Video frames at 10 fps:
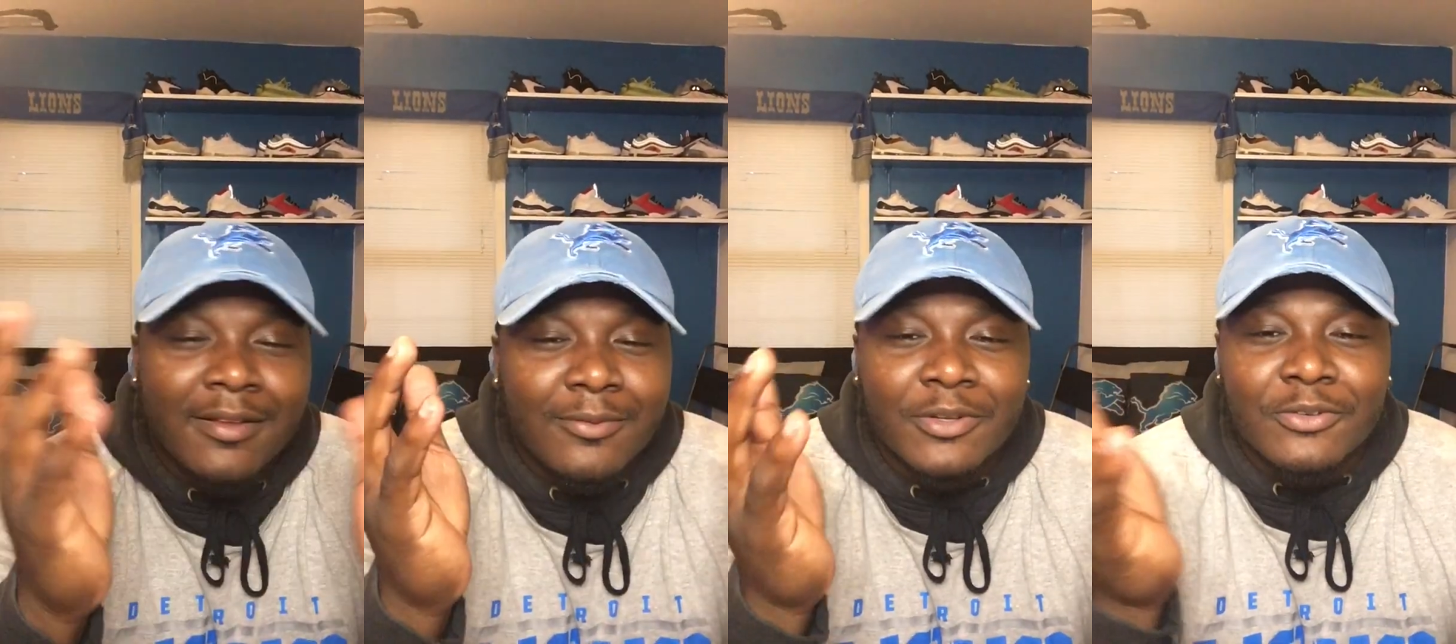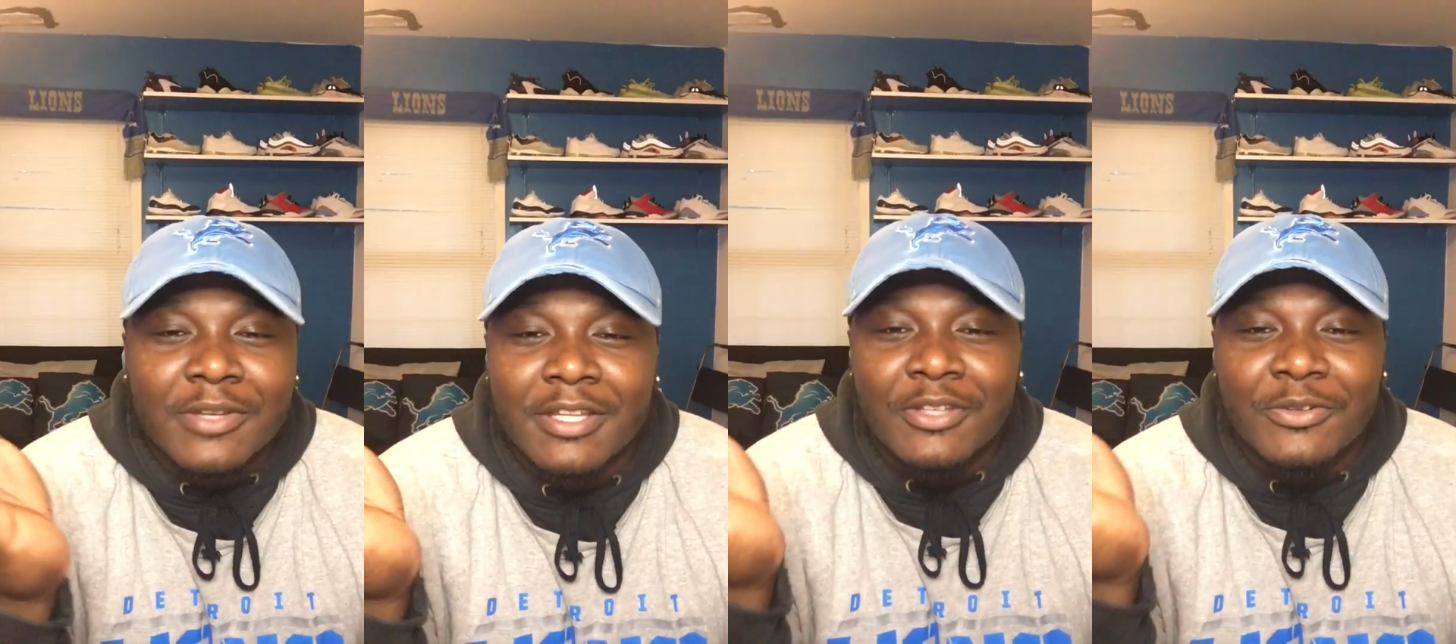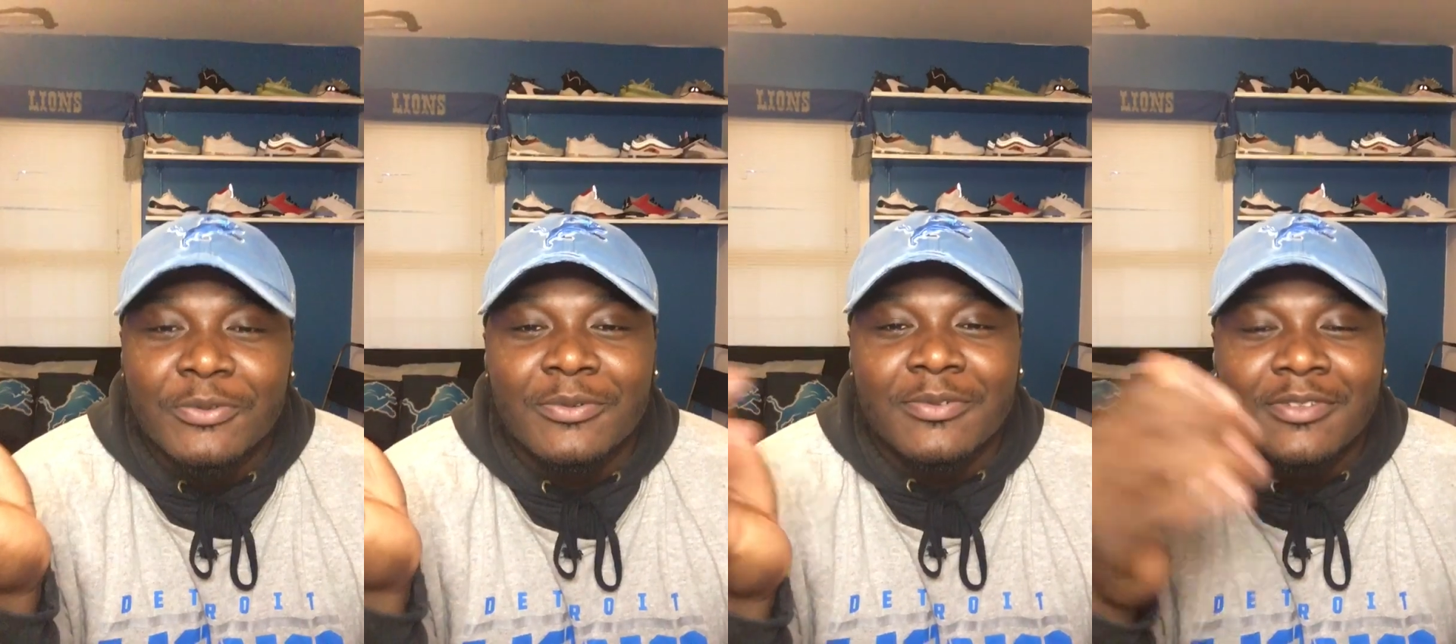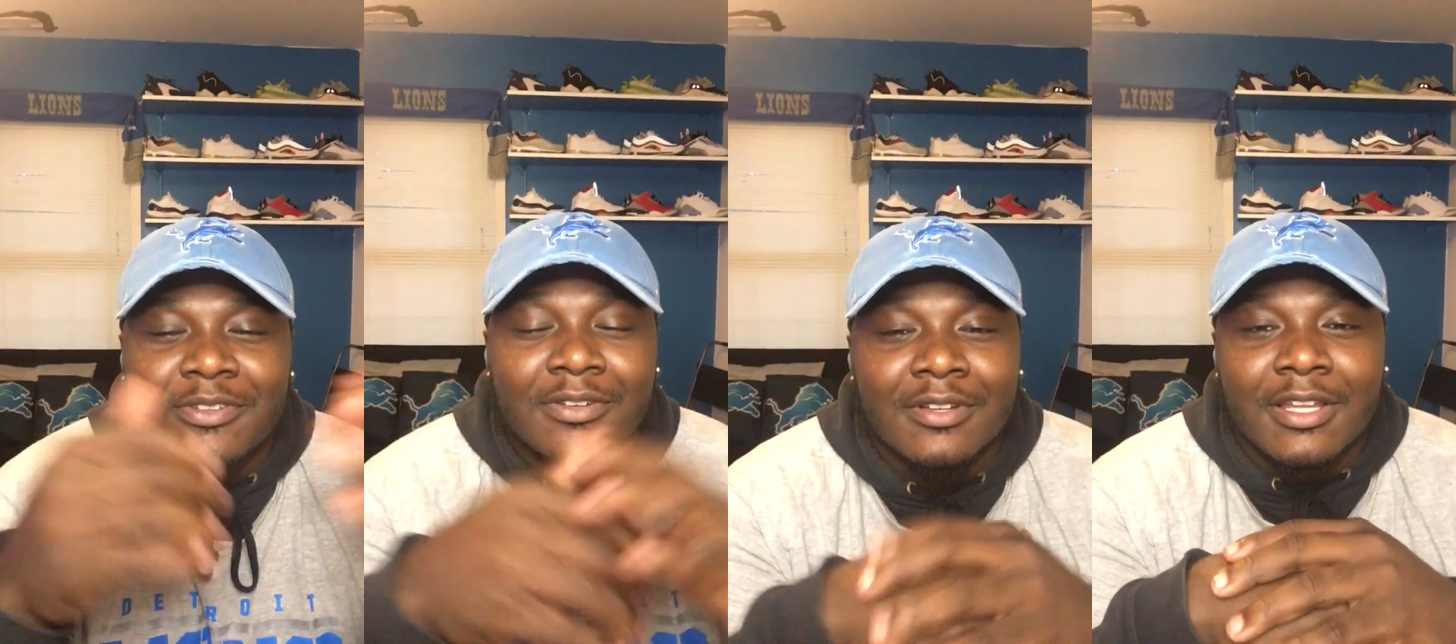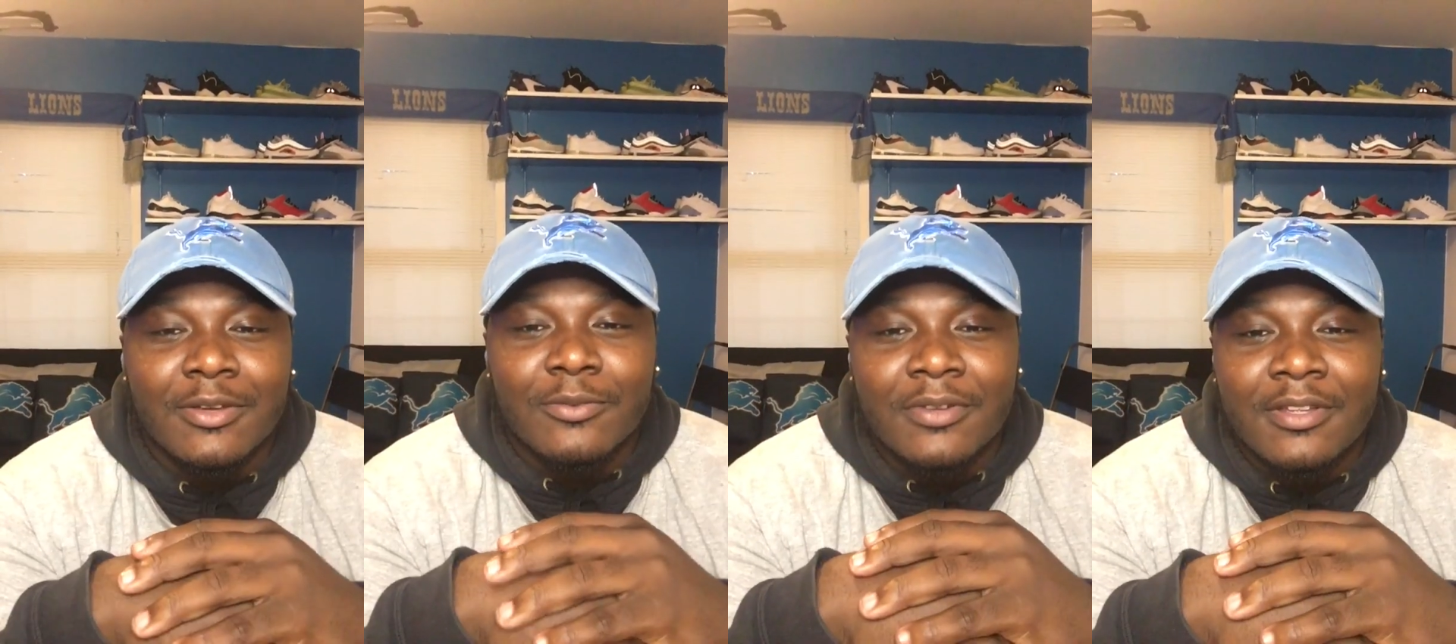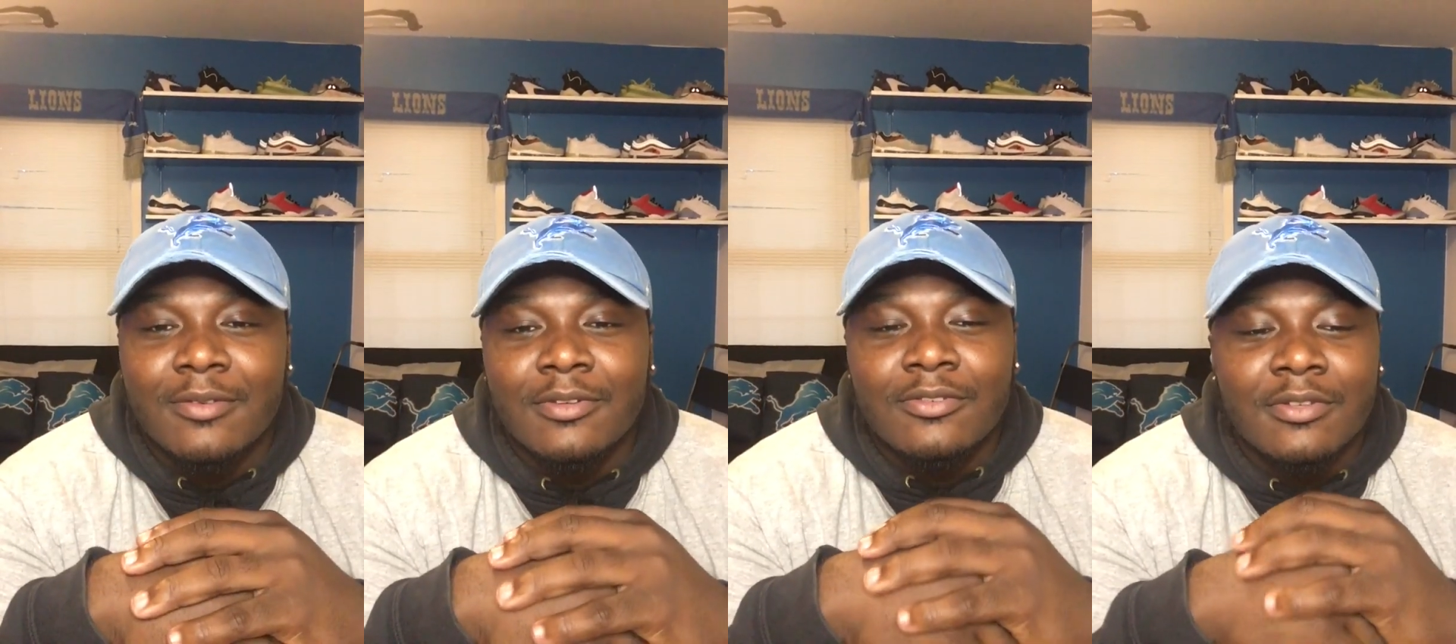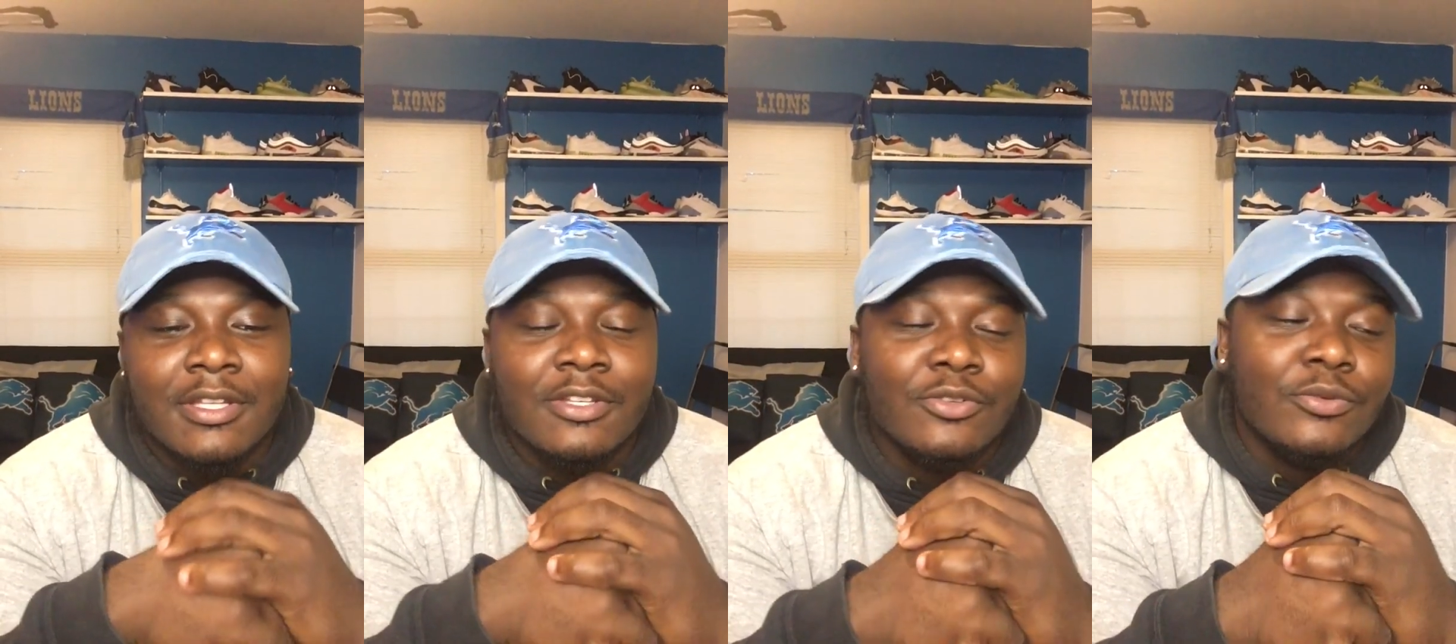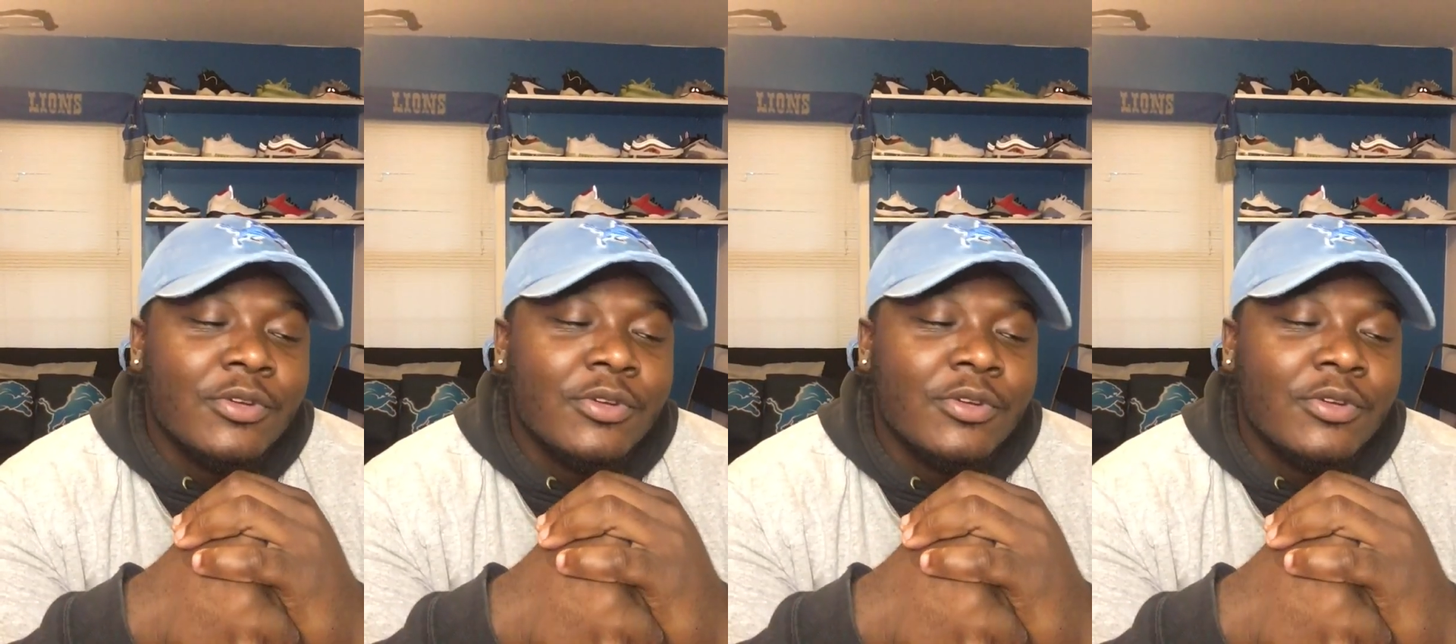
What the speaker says: What do they do? Like what do they do?